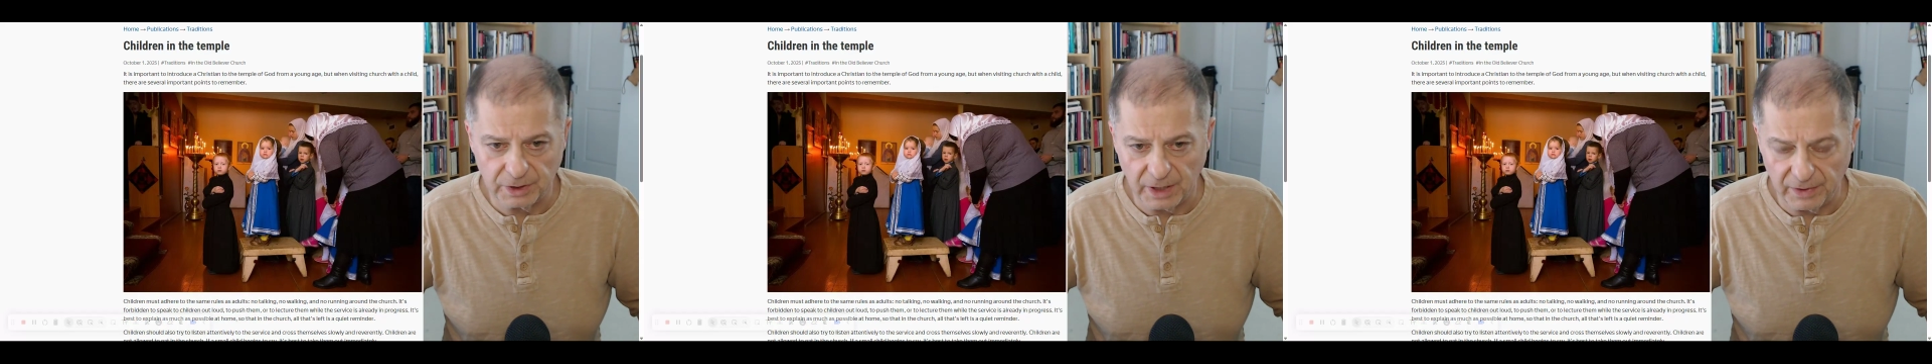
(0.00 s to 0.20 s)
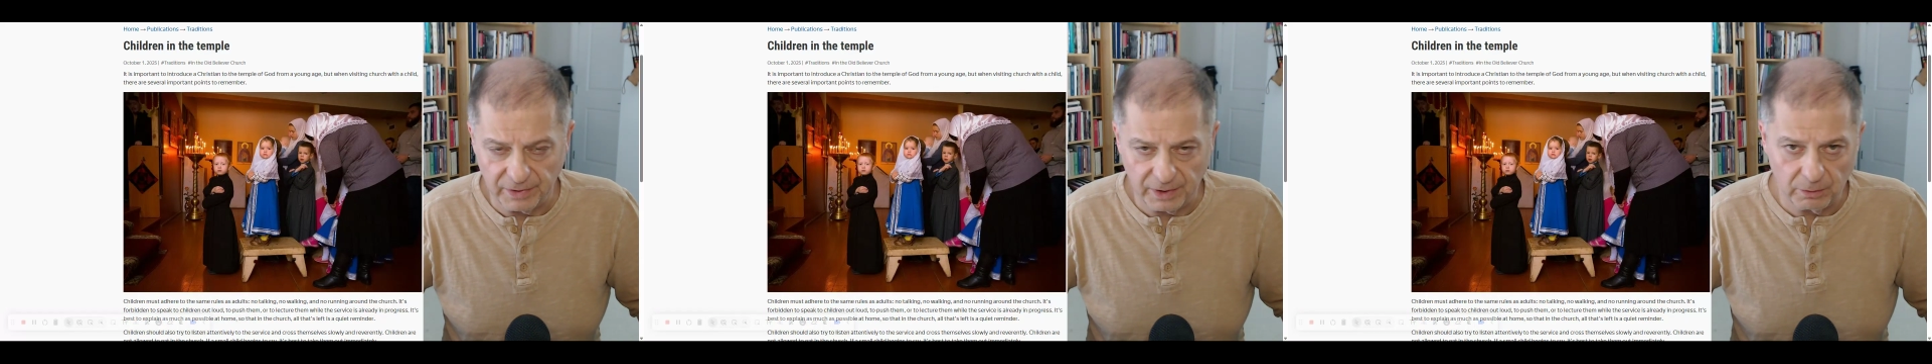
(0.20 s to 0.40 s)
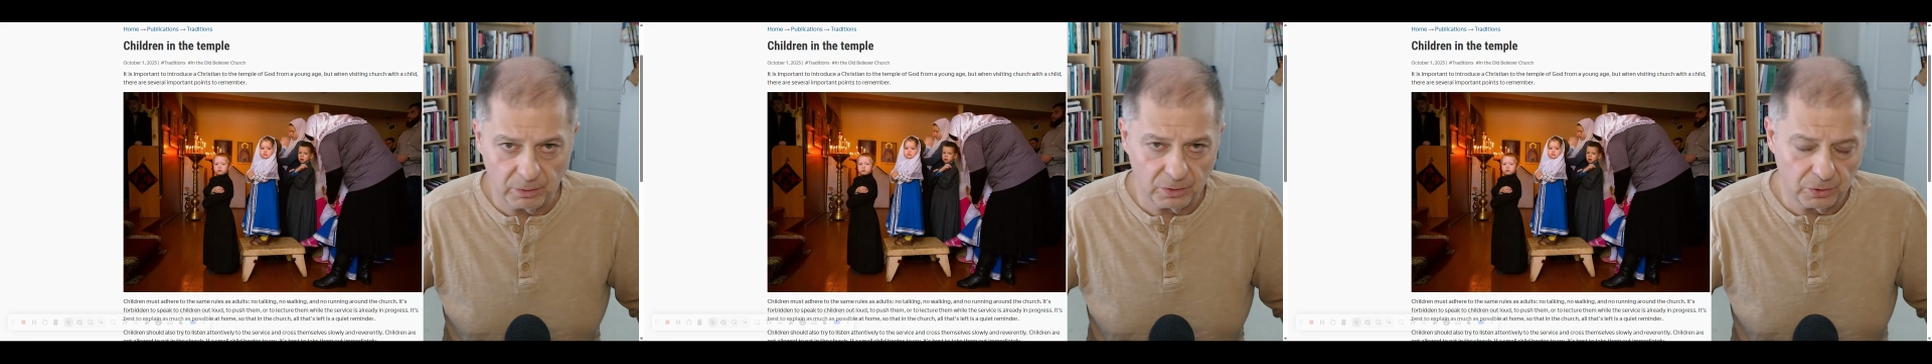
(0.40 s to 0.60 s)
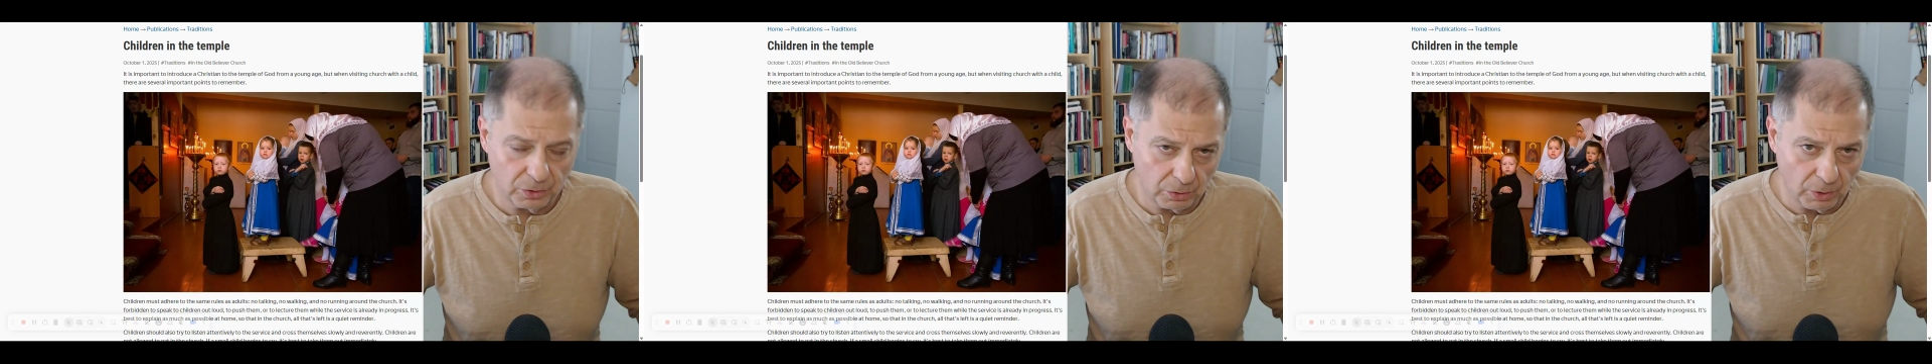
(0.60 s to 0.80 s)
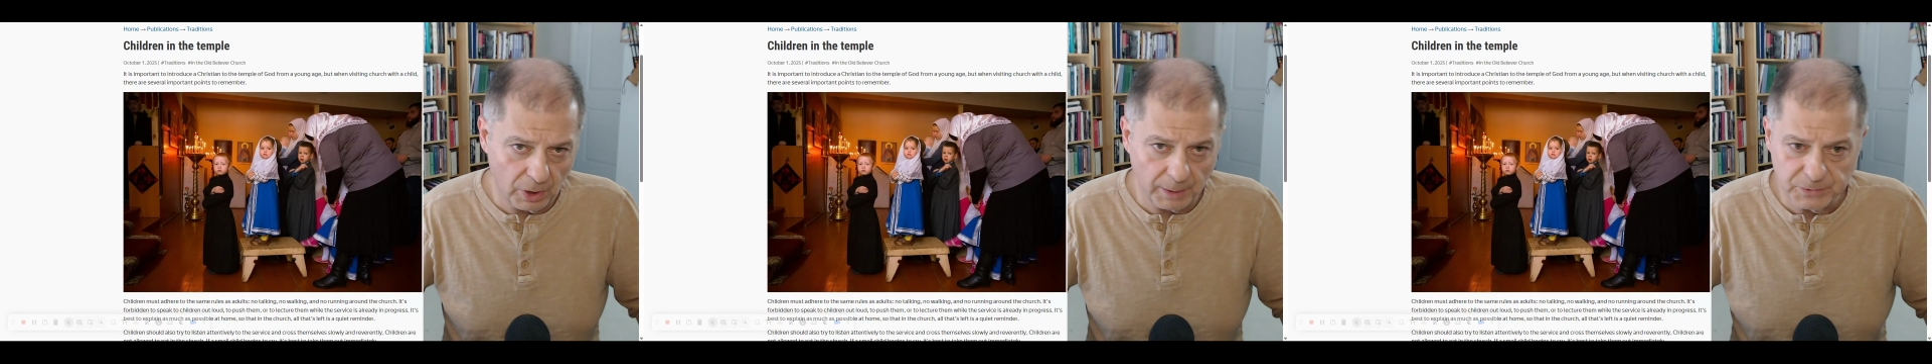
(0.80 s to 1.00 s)
and they will
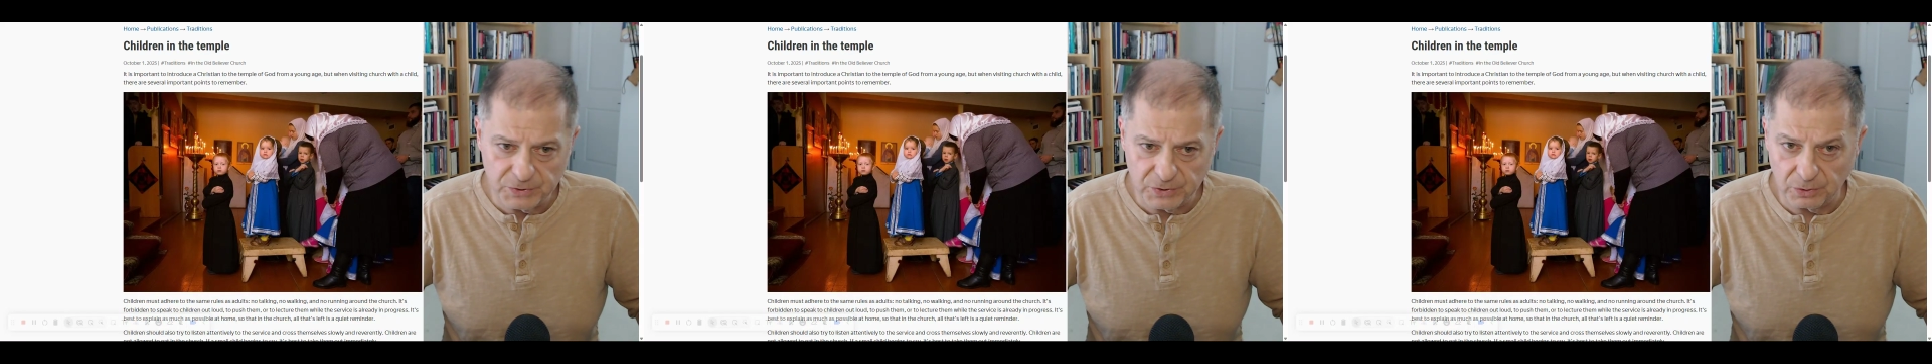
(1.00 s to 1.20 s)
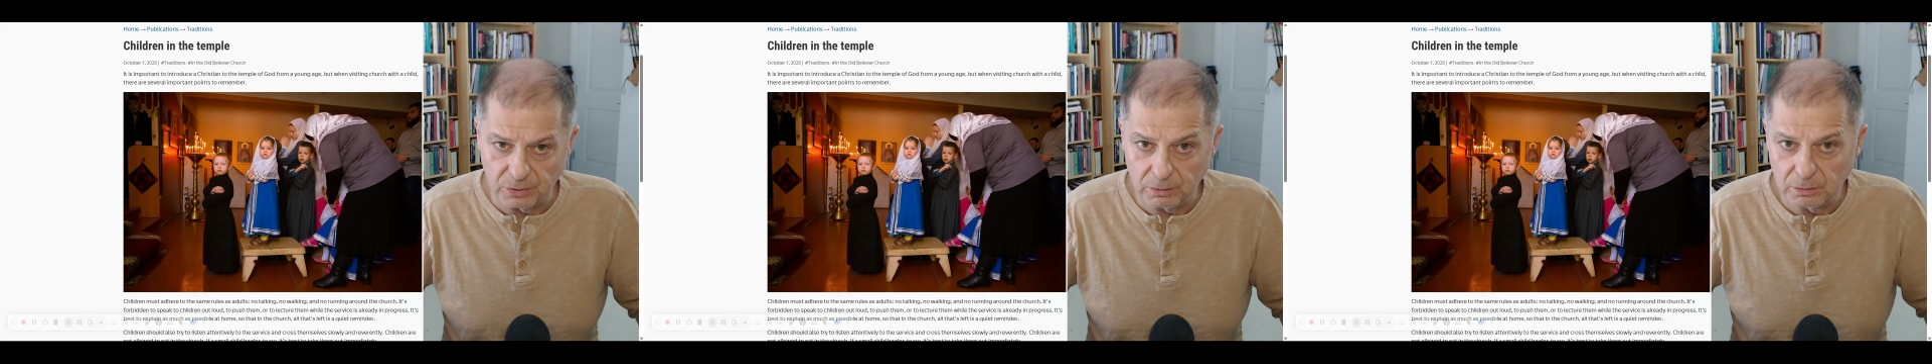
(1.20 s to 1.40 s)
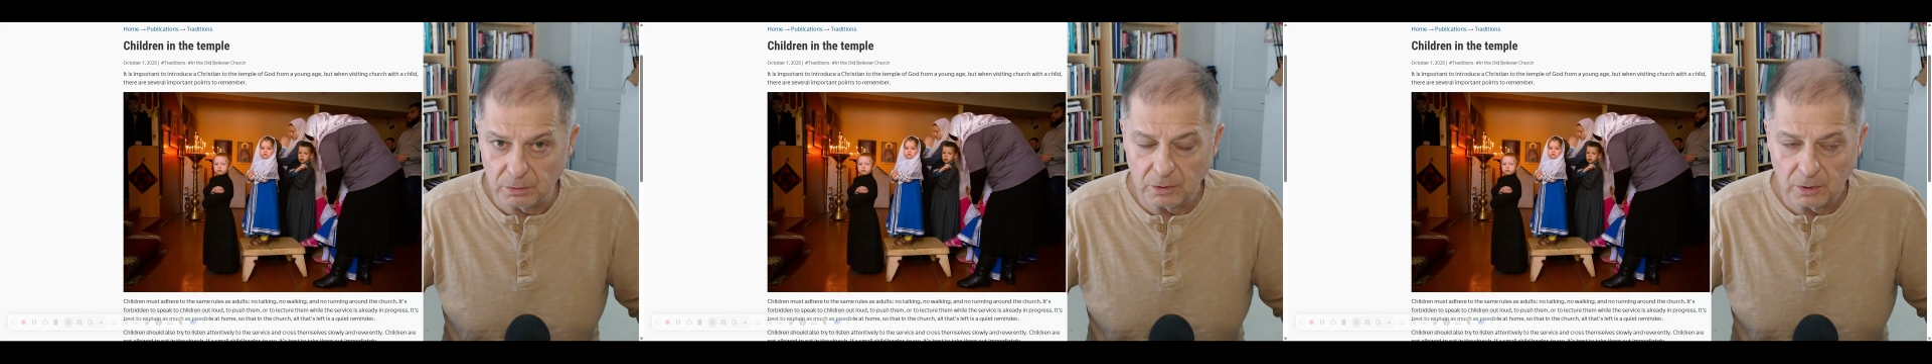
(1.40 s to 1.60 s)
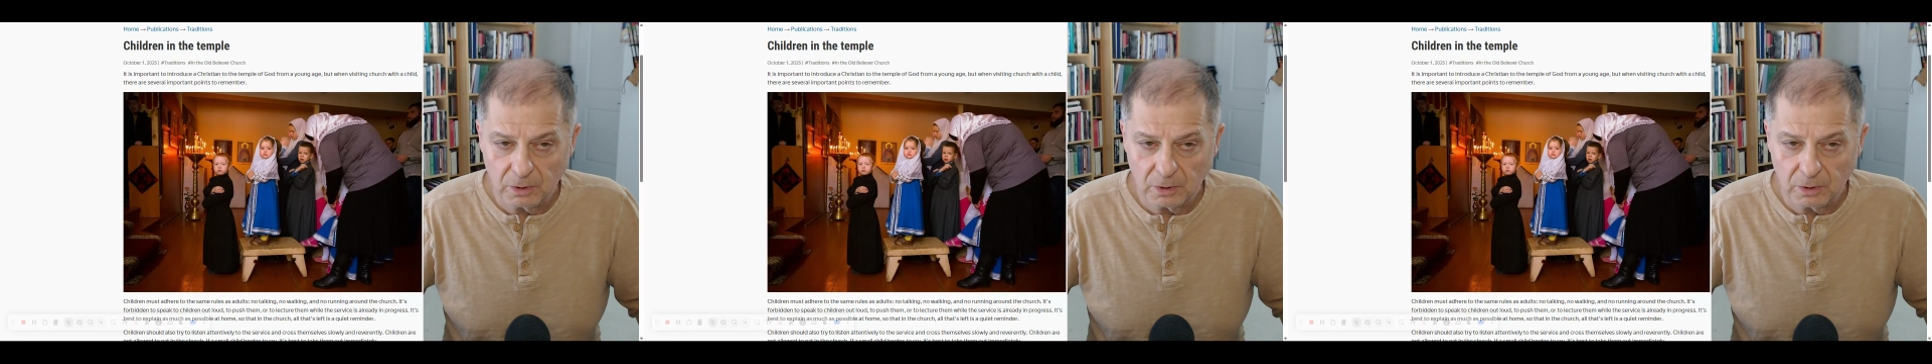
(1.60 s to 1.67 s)
grow up to